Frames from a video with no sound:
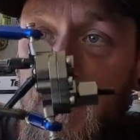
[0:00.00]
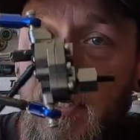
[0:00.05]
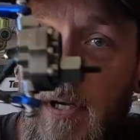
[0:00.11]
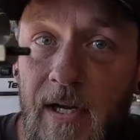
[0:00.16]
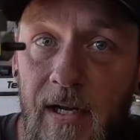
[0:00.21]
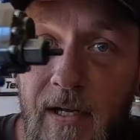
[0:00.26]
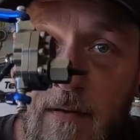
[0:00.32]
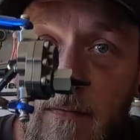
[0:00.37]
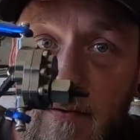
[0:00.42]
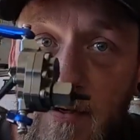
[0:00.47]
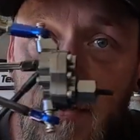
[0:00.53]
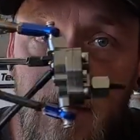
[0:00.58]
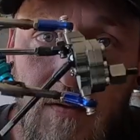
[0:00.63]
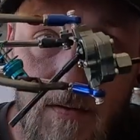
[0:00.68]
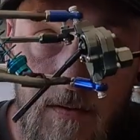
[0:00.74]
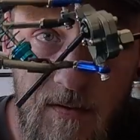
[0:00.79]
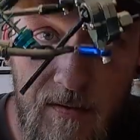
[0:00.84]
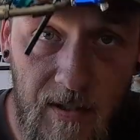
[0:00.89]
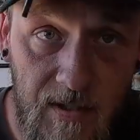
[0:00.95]
the
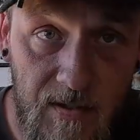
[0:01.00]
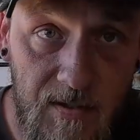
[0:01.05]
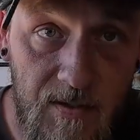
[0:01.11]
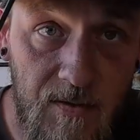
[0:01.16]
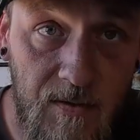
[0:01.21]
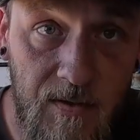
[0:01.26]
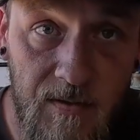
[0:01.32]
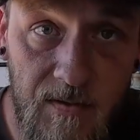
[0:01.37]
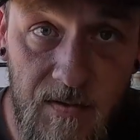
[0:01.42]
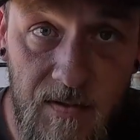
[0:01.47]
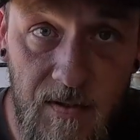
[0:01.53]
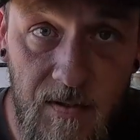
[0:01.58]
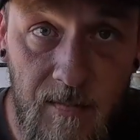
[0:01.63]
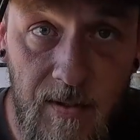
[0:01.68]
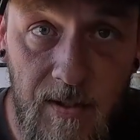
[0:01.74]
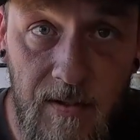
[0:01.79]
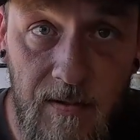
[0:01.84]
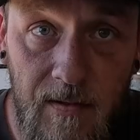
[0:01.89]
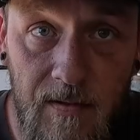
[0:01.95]
IFS, as you can see
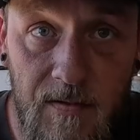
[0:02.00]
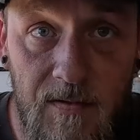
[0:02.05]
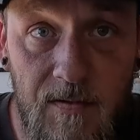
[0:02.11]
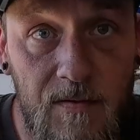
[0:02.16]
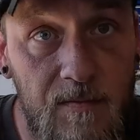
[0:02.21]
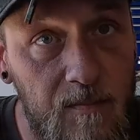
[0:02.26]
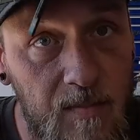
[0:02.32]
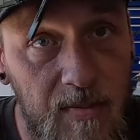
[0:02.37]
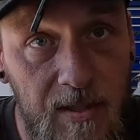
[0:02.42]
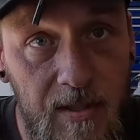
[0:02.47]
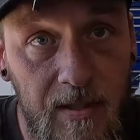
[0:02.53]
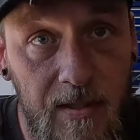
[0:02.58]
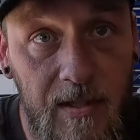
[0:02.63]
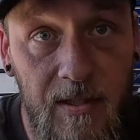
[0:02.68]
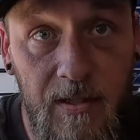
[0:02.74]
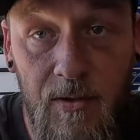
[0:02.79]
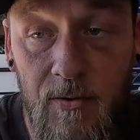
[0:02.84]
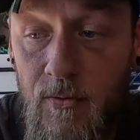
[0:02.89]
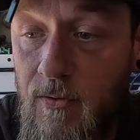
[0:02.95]
by this being
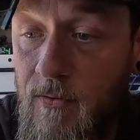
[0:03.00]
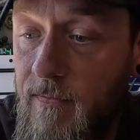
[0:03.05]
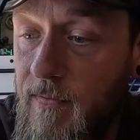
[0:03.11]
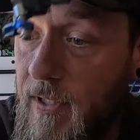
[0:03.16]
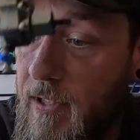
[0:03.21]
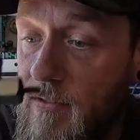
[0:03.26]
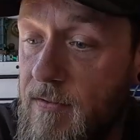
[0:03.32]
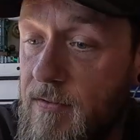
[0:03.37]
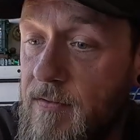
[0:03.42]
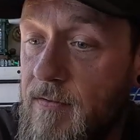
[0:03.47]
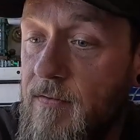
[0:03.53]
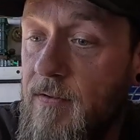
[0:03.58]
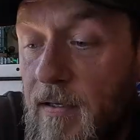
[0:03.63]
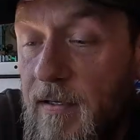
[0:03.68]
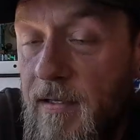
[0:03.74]
in your face.